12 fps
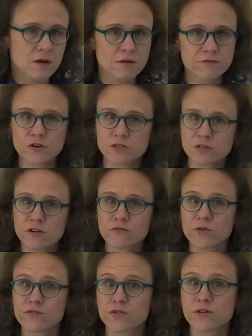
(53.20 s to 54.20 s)
First
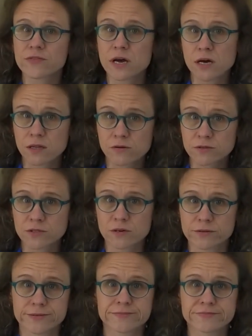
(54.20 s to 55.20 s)
off, we've got the hello
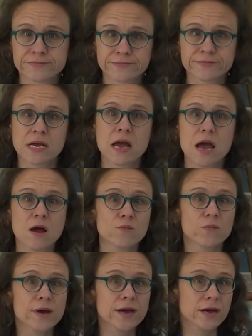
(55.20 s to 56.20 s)
song,
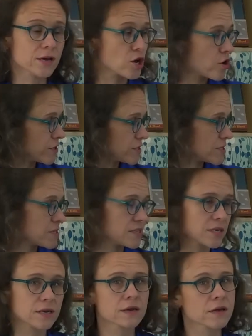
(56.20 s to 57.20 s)
and we're going to
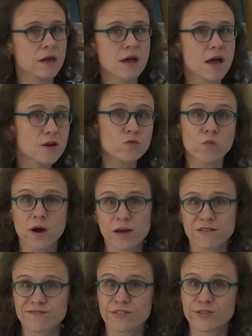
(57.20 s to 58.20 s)
sing and
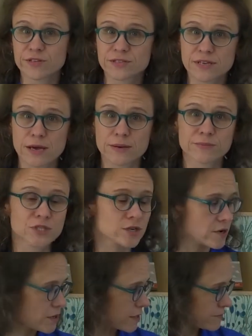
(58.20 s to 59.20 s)
wave at the same
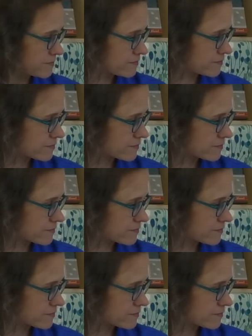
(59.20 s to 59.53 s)
time.